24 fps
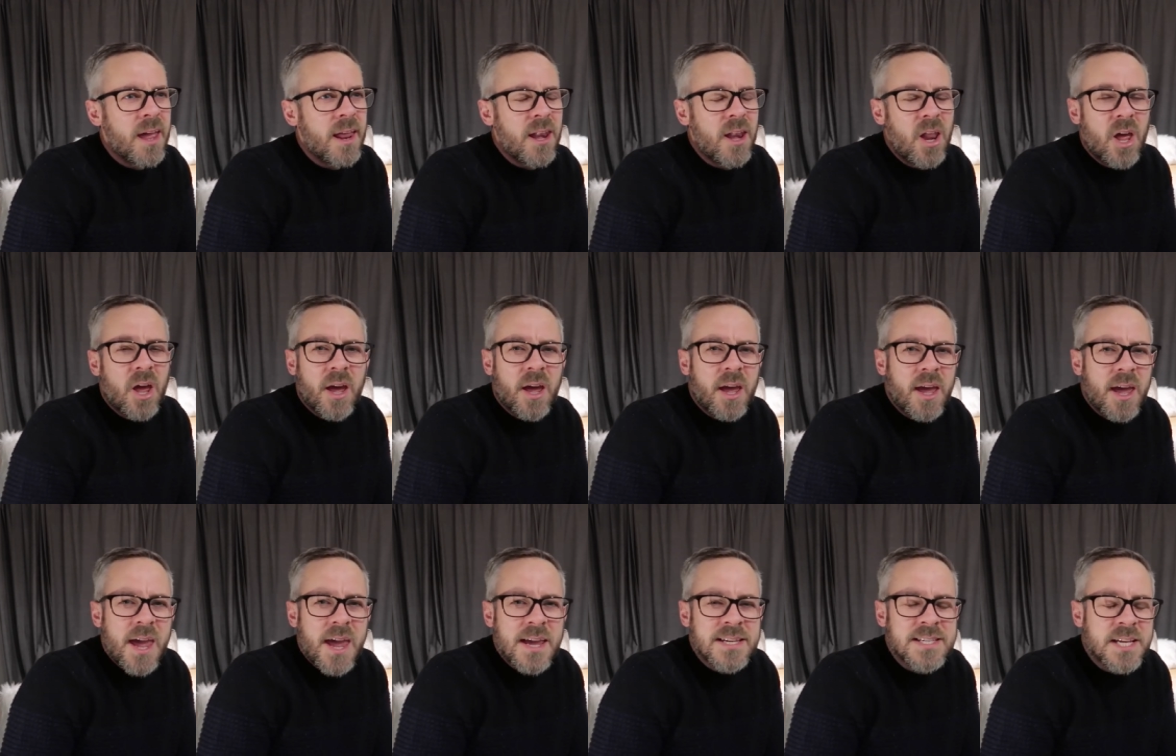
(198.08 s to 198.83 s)
Look,
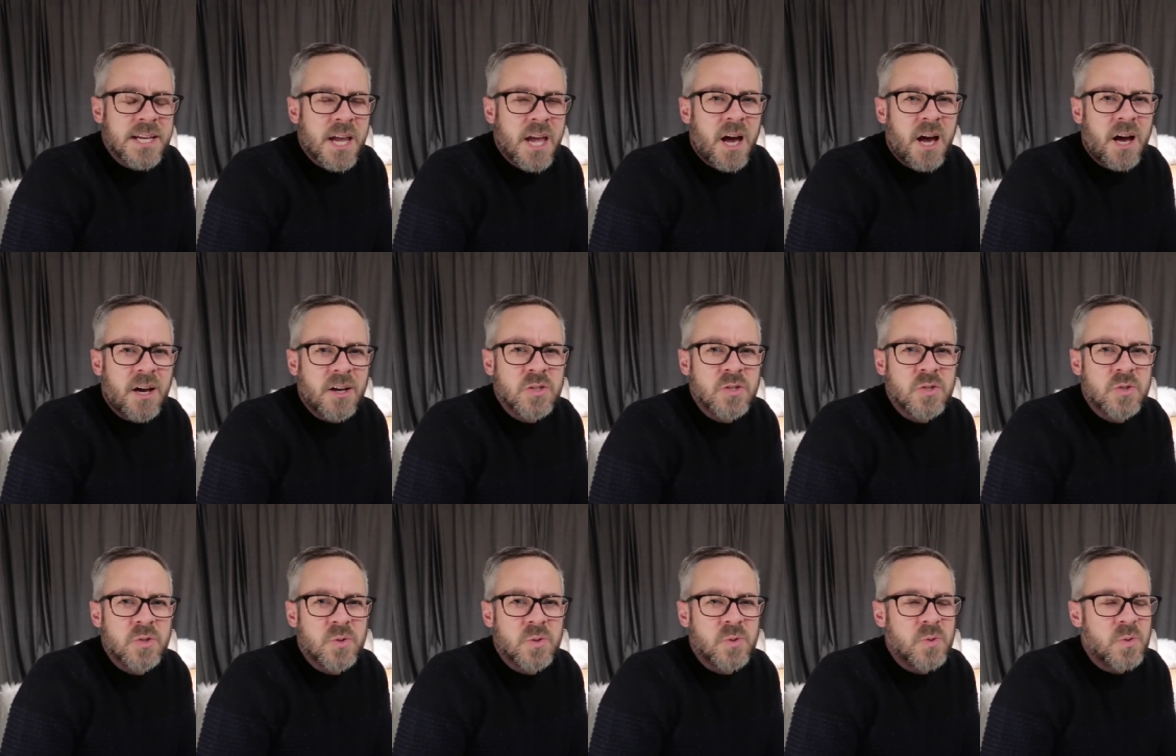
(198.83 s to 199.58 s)
it's a
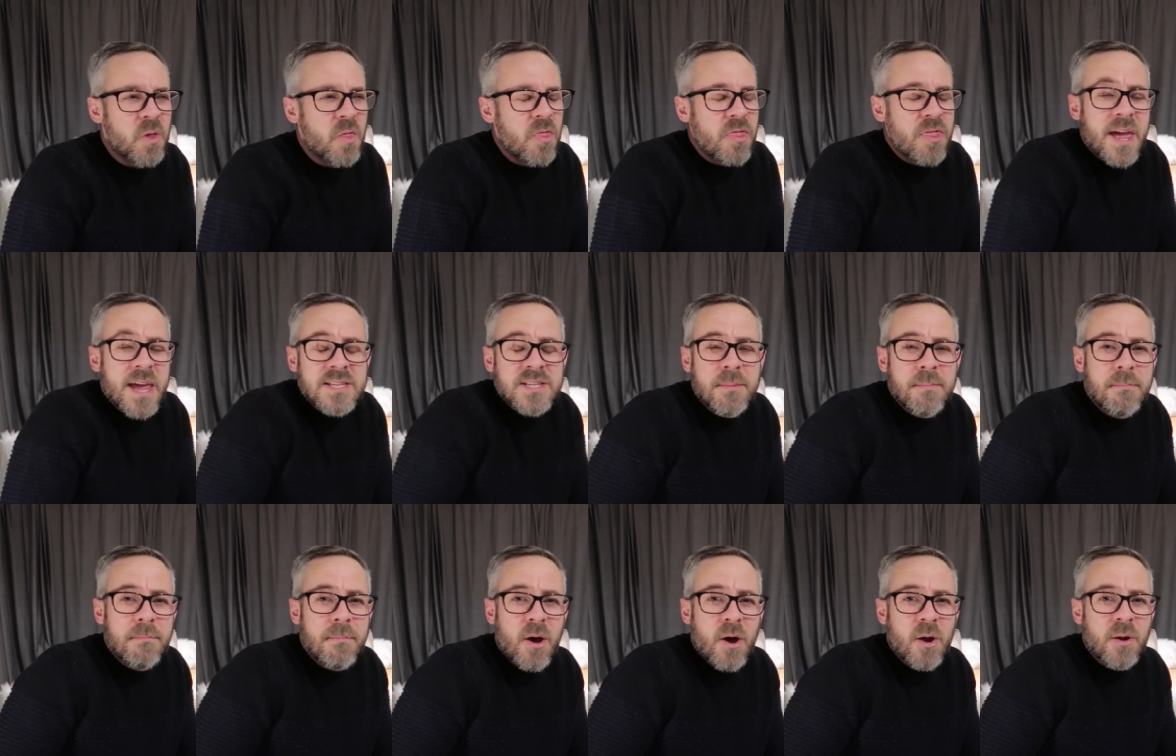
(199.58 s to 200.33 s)
castle. There's
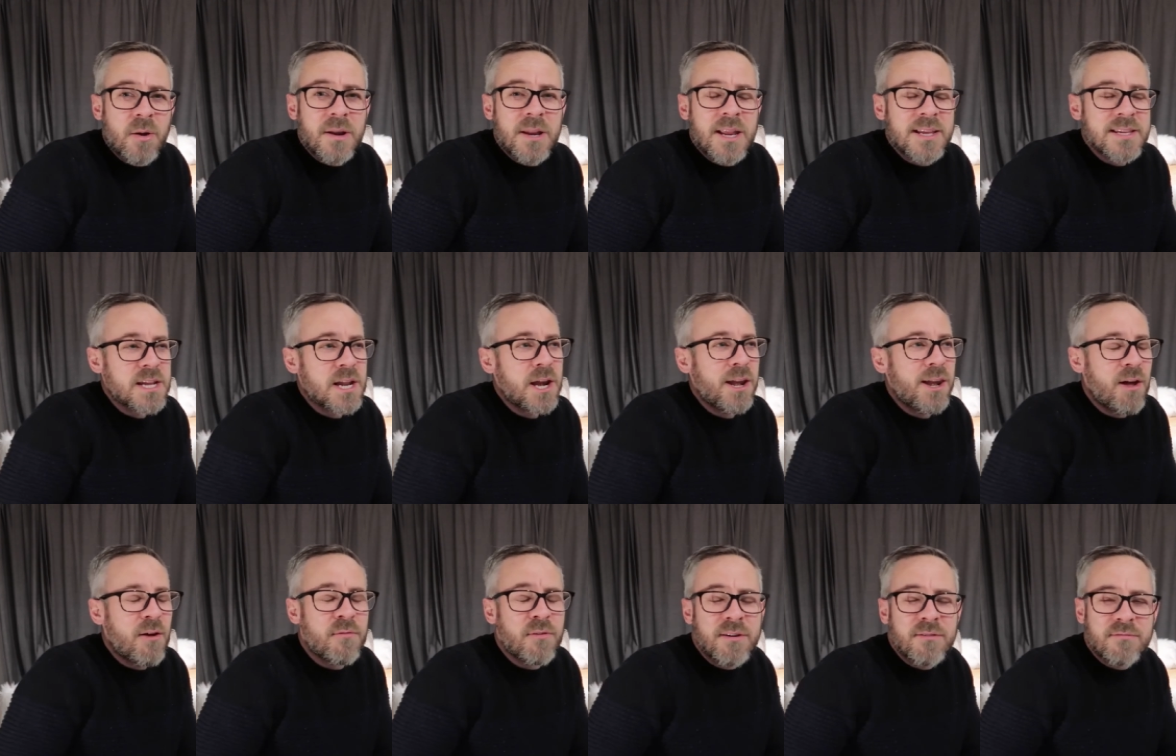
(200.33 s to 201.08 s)
a moat. There's a
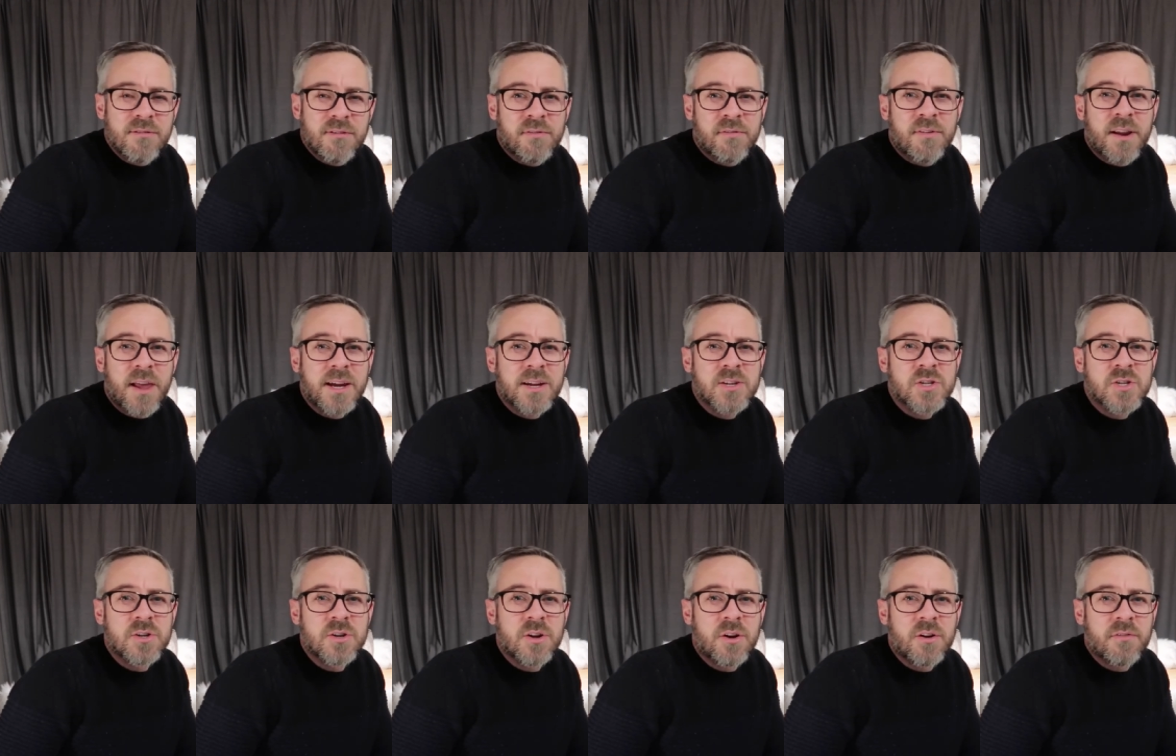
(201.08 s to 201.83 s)
lovely
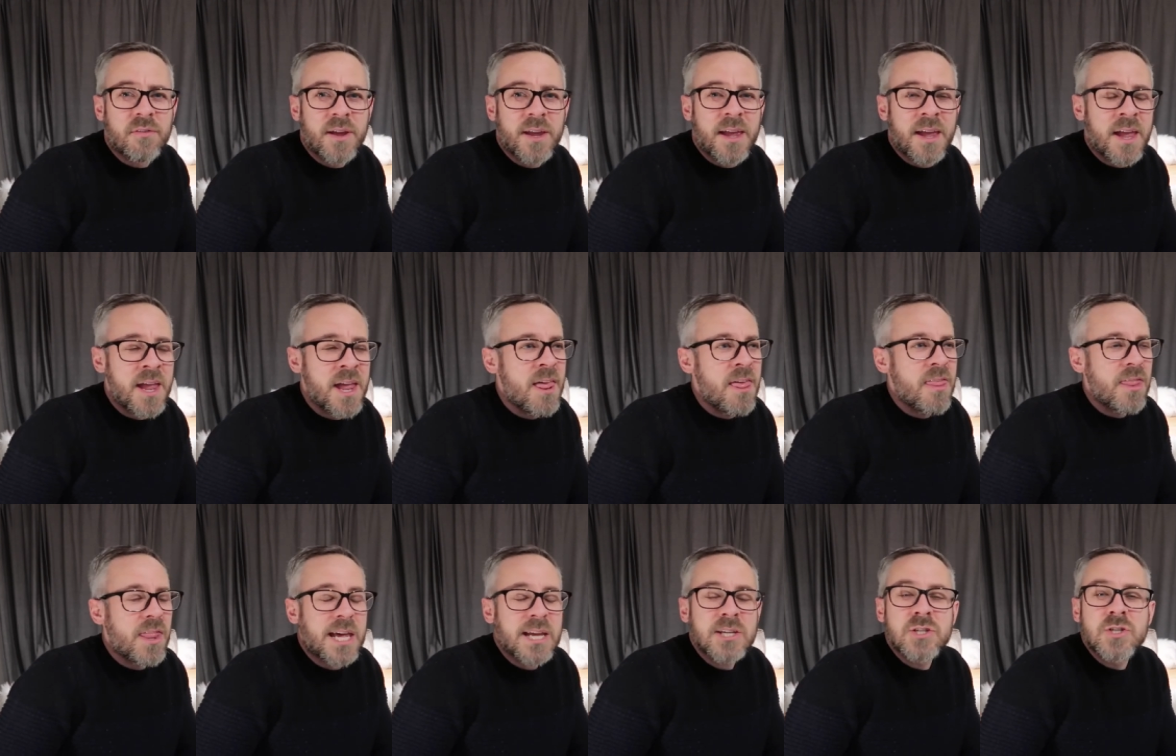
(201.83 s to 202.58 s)
reflection of it.
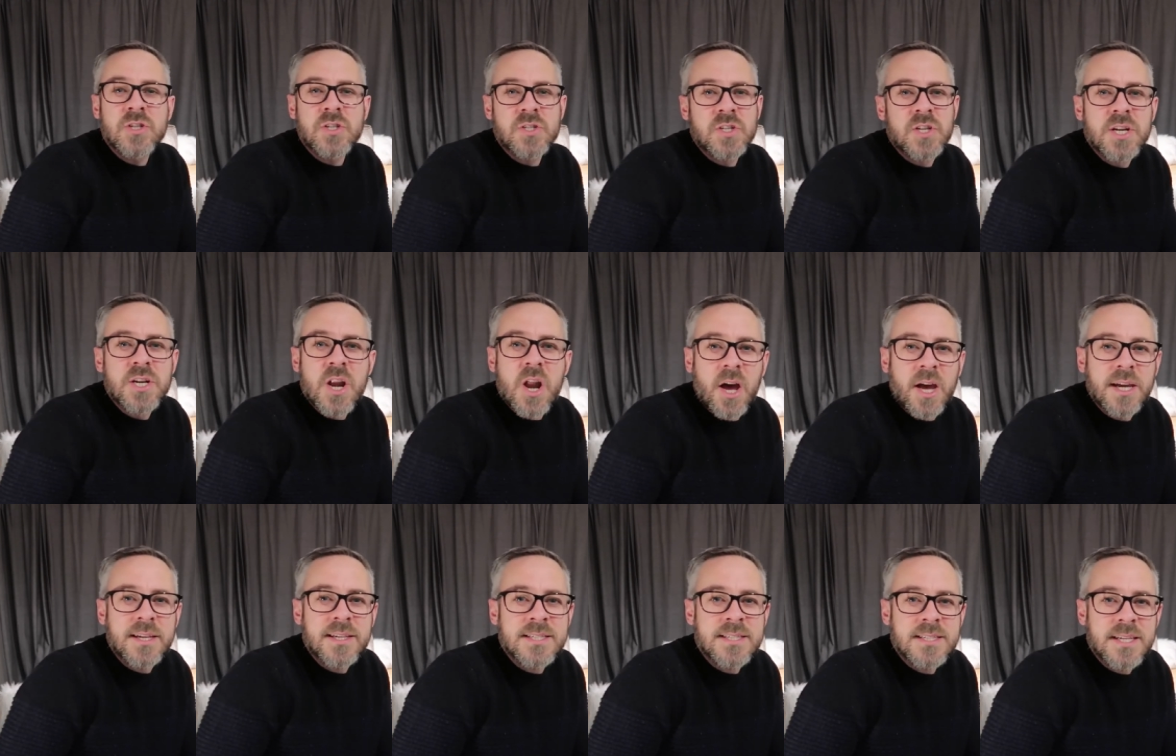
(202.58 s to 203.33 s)
That's just a
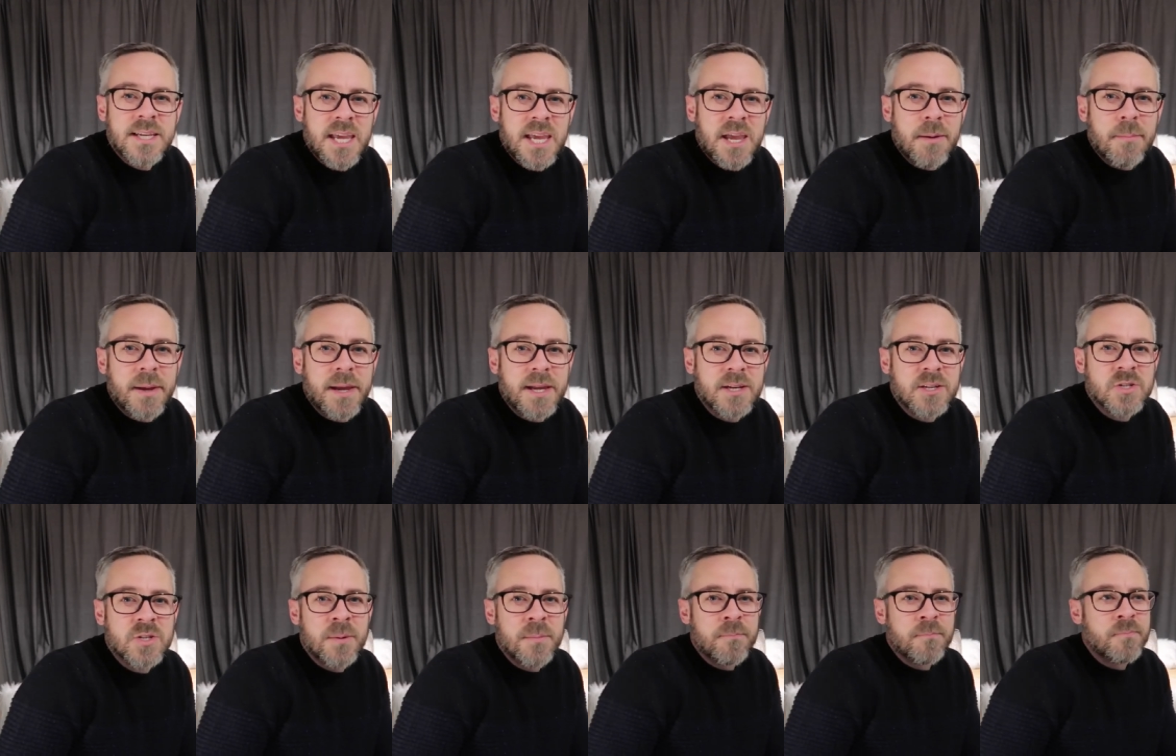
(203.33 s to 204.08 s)
nice
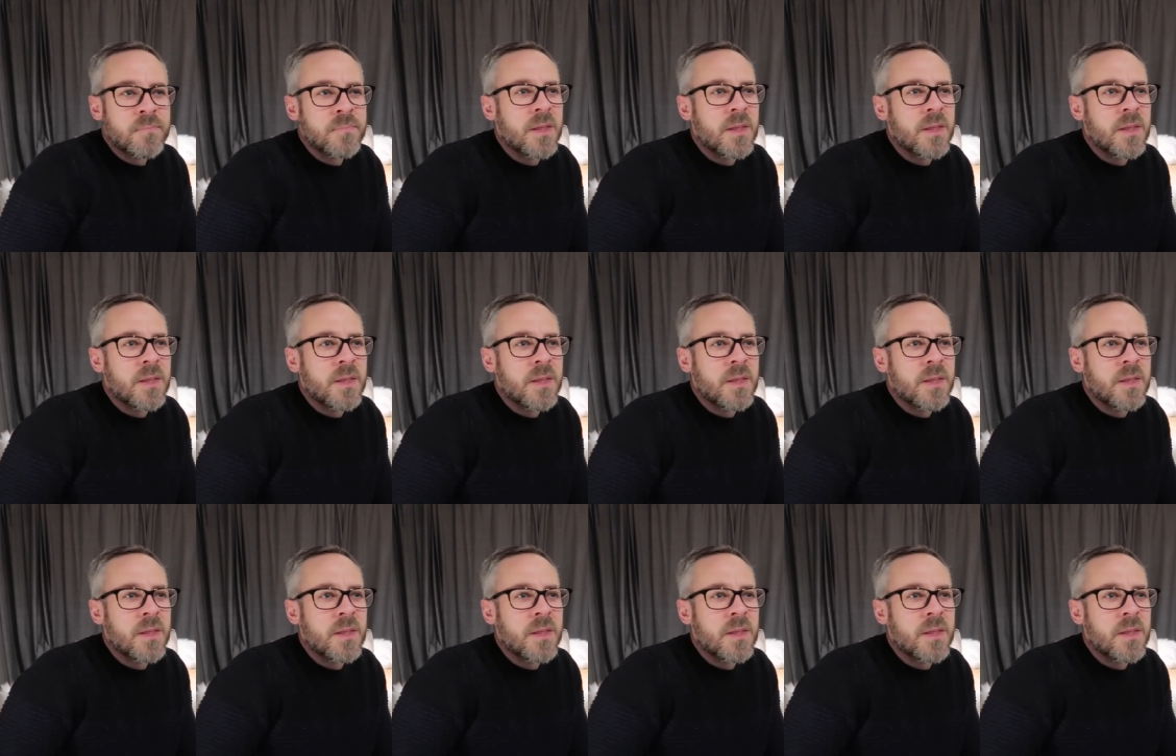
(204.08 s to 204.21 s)
image.